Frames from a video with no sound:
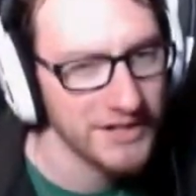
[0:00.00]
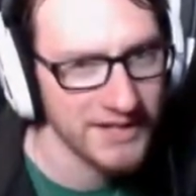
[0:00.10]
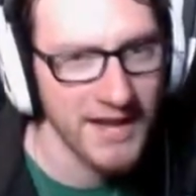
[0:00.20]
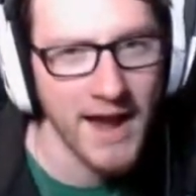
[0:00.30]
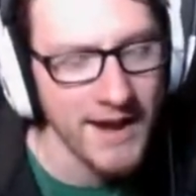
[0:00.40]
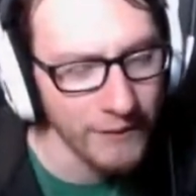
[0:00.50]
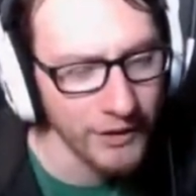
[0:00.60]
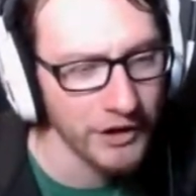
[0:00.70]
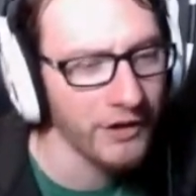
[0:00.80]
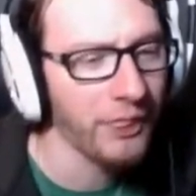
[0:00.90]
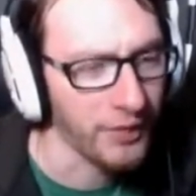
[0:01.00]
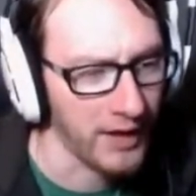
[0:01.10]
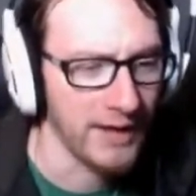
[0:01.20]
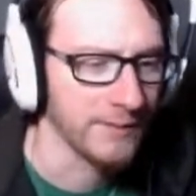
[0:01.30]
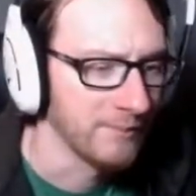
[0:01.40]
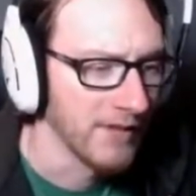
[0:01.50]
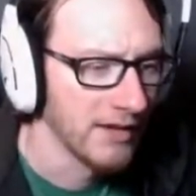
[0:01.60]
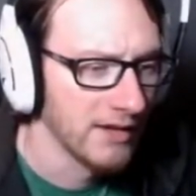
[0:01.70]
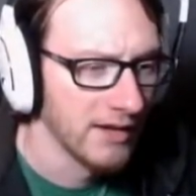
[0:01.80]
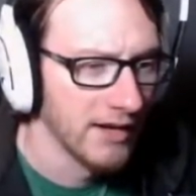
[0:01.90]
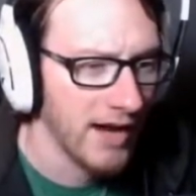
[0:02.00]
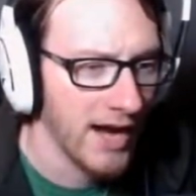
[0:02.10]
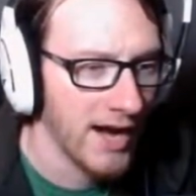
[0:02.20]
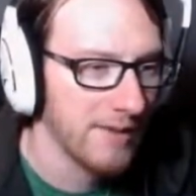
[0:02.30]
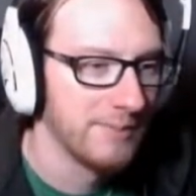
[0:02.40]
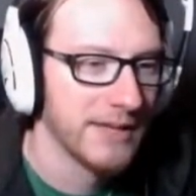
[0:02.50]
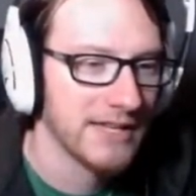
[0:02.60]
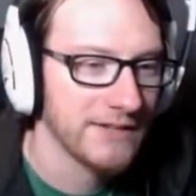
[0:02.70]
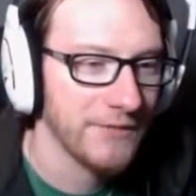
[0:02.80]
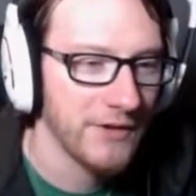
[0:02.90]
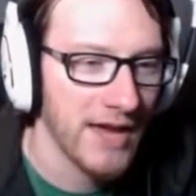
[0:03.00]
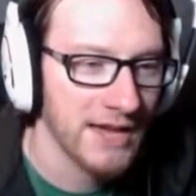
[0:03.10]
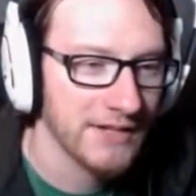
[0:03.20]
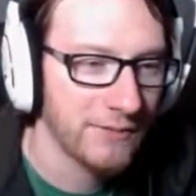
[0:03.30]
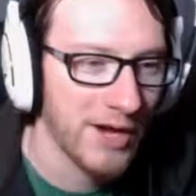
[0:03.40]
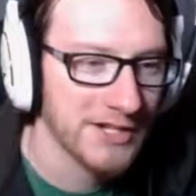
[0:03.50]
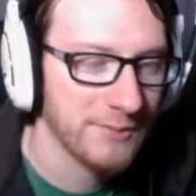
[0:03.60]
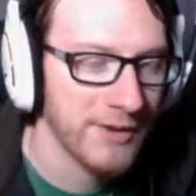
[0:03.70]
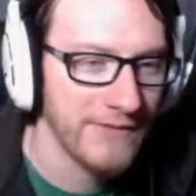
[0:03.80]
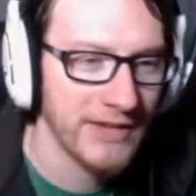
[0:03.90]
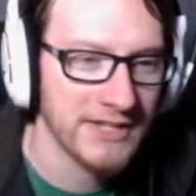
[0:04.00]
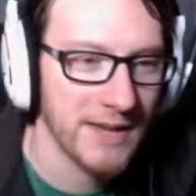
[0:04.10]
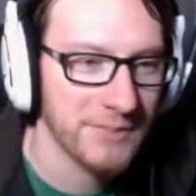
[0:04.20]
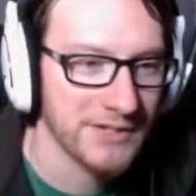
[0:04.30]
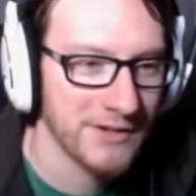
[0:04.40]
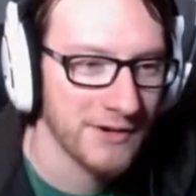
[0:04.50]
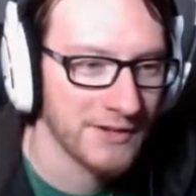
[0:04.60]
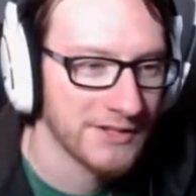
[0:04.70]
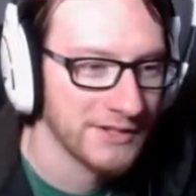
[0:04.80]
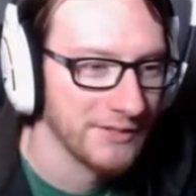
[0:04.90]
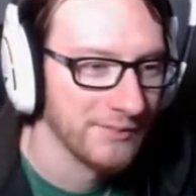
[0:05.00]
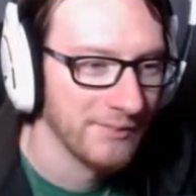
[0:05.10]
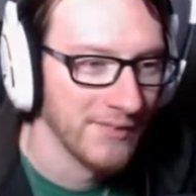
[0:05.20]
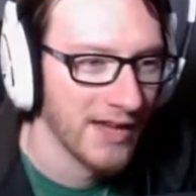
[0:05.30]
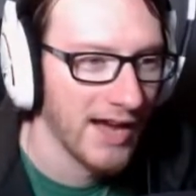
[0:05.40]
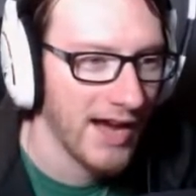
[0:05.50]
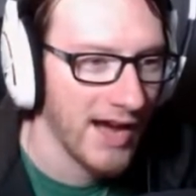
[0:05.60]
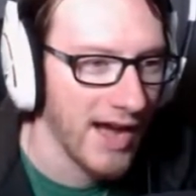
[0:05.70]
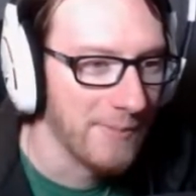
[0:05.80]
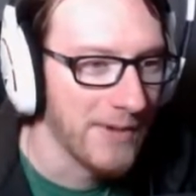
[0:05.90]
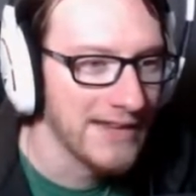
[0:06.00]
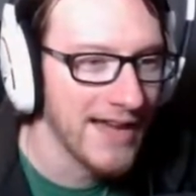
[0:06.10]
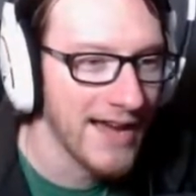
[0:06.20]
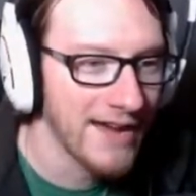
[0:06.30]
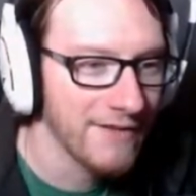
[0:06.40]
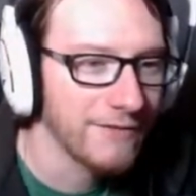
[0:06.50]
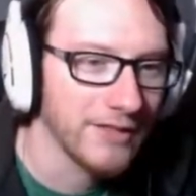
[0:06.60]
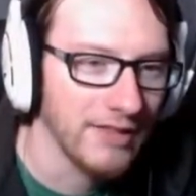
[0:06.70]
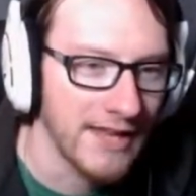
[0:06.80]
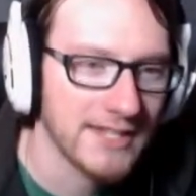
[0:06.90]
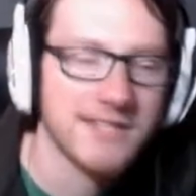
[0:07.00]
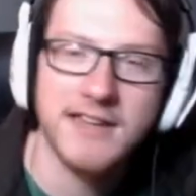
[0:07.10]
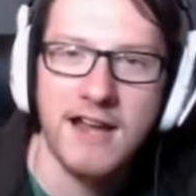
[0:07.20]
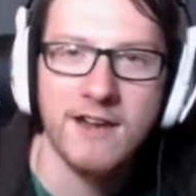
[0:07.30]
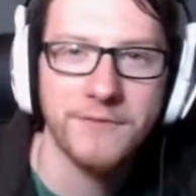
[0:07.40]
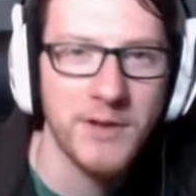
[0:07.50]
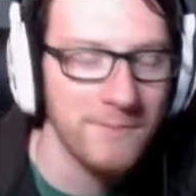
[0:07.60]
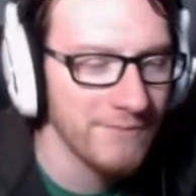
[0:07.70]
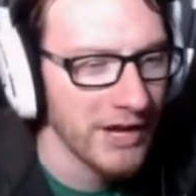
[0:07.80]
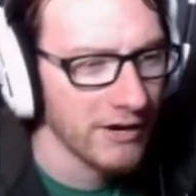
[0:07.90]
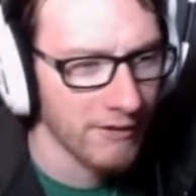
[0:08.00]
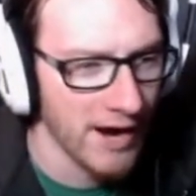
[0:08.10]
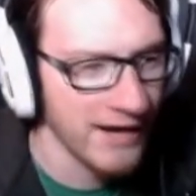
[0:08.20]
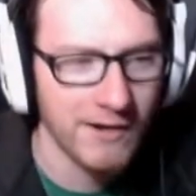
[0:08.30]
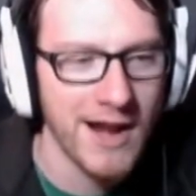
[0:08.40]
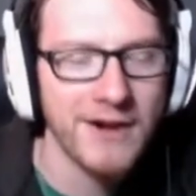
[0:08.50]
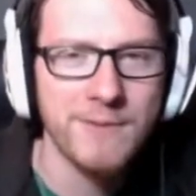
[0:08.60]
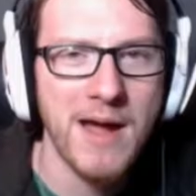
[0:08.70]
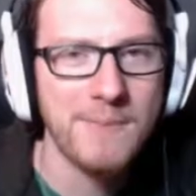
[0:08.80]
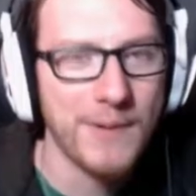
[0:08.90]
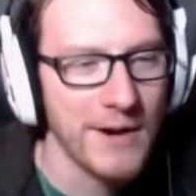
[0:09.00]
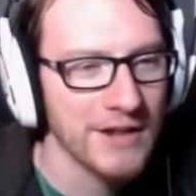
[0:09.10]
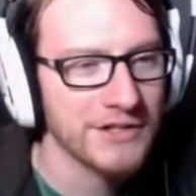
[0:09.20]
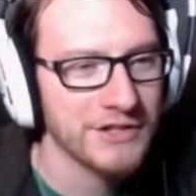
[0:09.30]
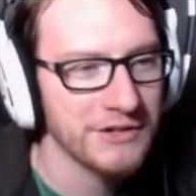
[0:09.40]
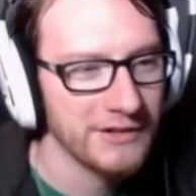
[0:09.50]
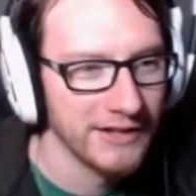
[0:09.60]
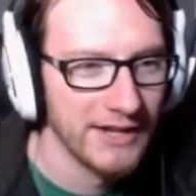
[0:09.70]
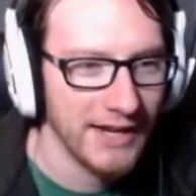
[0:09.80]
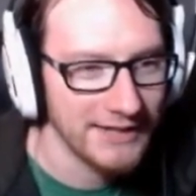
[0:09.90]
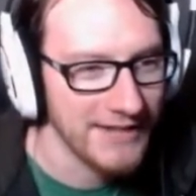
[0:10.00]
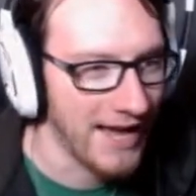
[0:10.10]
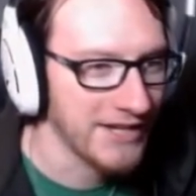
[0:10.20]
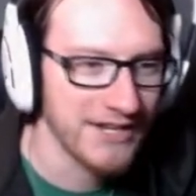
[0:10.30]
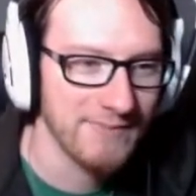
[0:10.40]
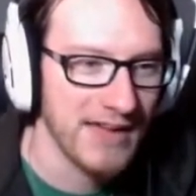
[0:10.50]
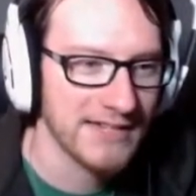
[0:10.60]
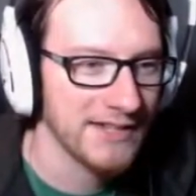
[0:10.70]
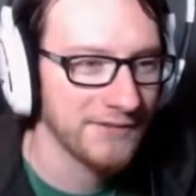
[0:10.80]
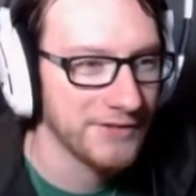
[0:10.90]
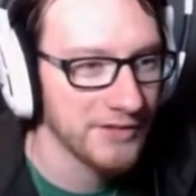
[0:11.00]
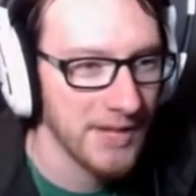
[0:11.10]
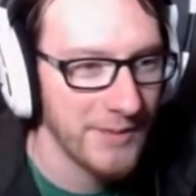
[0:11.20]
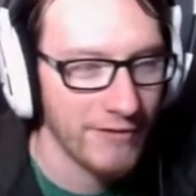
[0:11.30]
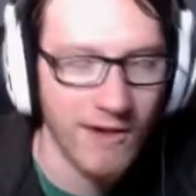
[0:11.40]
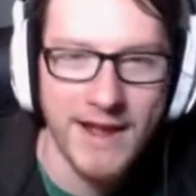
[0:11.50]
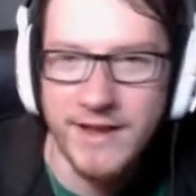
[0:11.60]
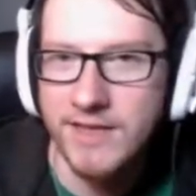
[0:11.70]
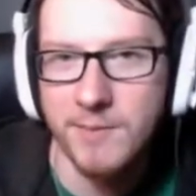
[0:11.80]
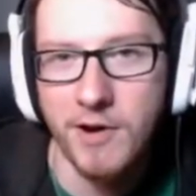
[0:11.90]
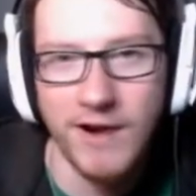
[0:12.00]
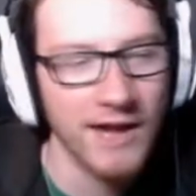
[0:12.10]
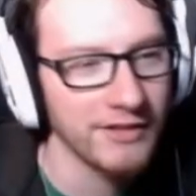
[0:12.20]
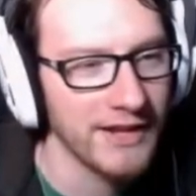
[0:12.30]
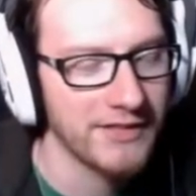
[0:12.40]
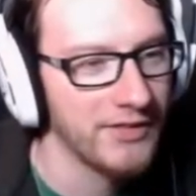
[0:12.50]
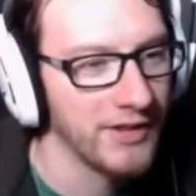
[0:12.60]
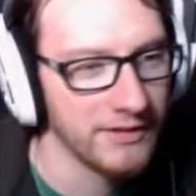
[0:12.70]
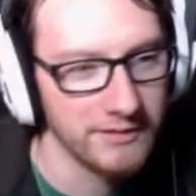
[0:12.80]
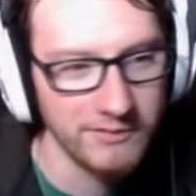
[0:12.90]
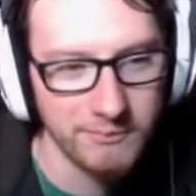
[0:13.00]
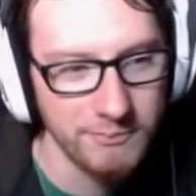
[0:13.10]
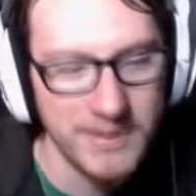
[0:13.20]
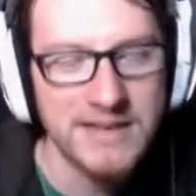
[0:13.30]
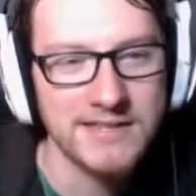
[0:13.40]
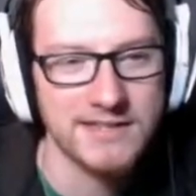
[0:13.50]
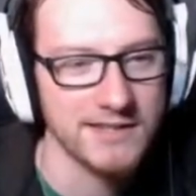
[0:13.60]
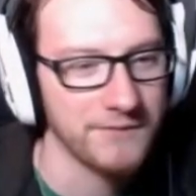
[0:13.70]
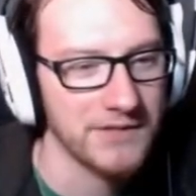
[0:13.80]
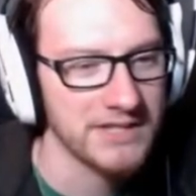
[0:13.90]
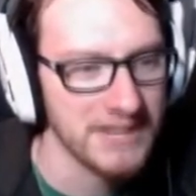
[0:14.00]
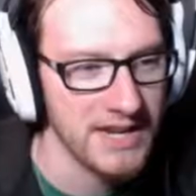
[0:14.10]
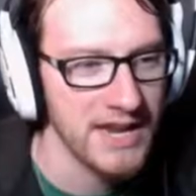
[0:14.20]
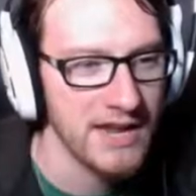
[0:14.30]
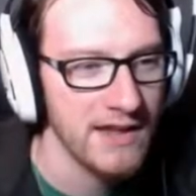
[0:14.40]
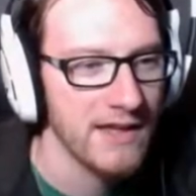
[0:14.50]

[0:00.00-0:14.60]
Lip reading: kind of a good thing. Because if you guys have watched previous episodes, I've been kind of less scared of them, running around in my prawn suit, attaching myself to them and riding them around like the beasts of the sea.